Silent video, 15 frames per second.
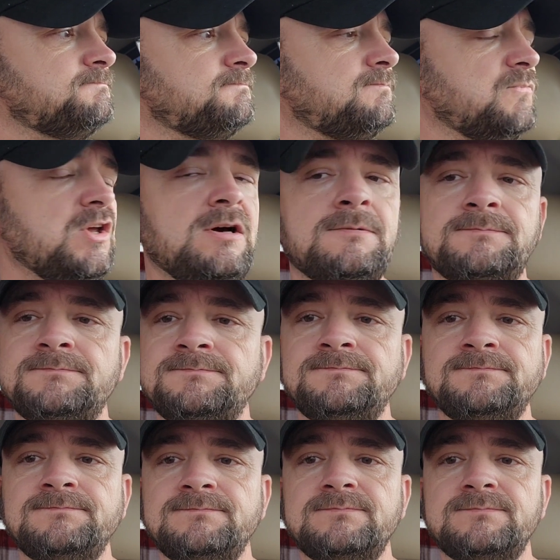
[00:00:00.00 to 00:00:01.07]
yeah,
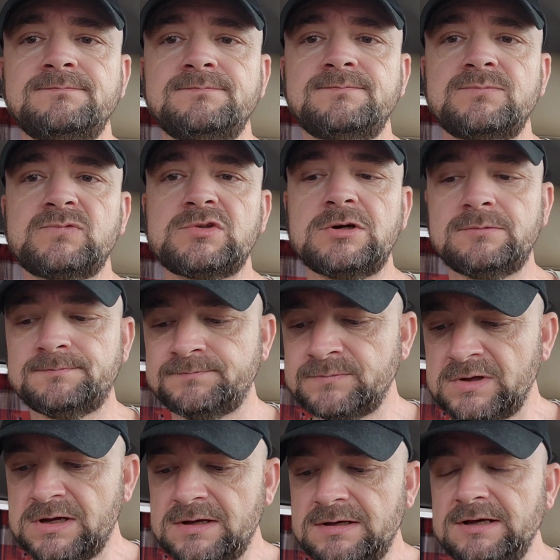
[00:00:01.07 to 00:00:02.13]
so
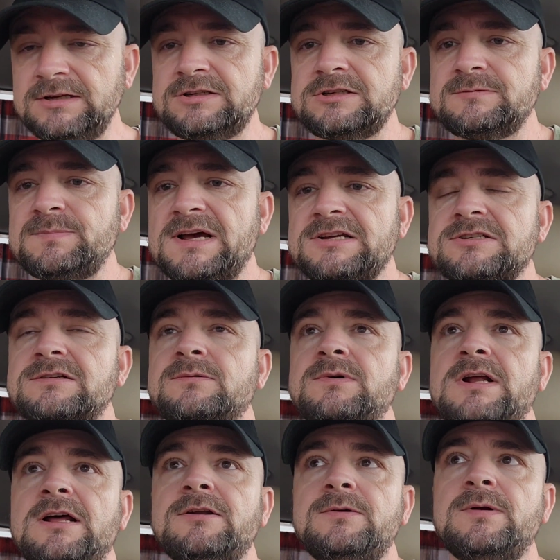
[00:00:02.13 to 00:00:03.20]
this is basically what
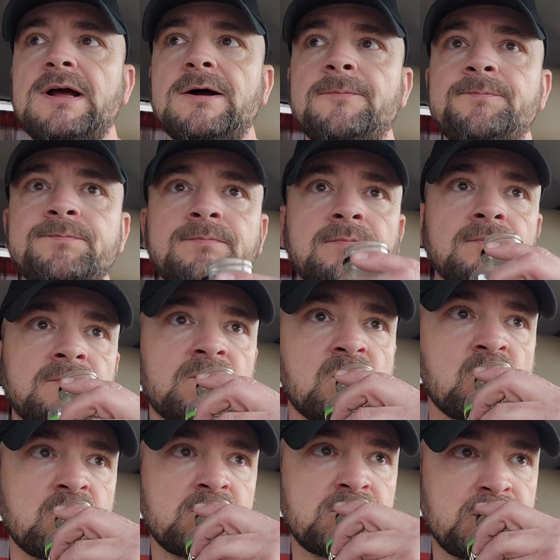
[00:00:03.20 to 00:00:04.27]
I do now,
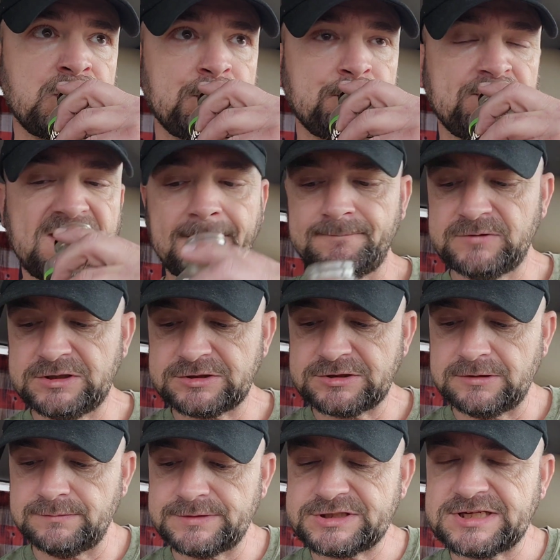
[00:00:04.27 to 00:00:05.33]
just
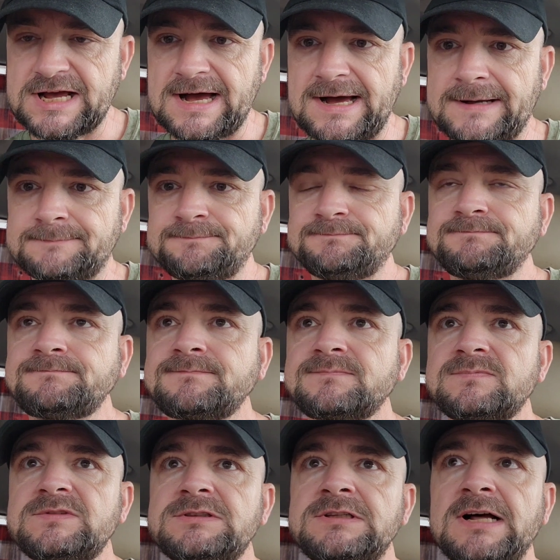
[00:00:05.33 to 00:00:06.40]
on the side.
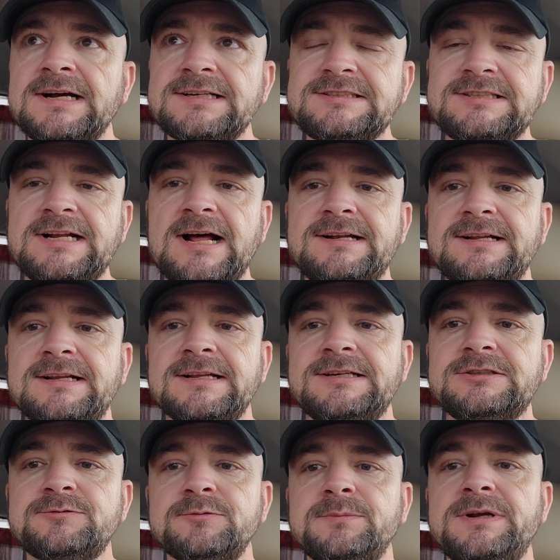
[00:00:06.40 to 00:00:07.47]
Like I said, I did
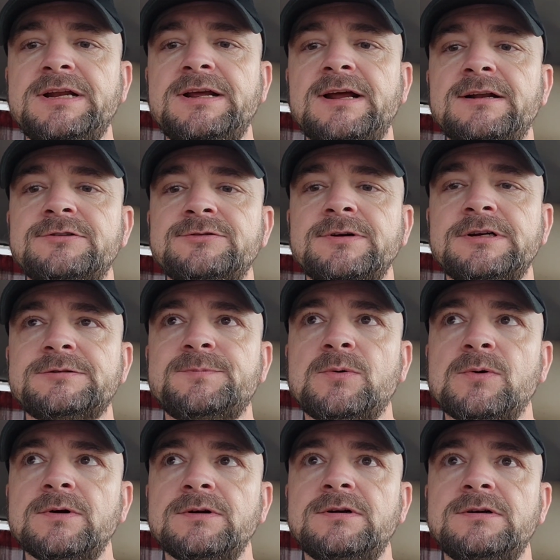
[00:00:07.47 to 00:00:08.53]
lease from Indiana Transport.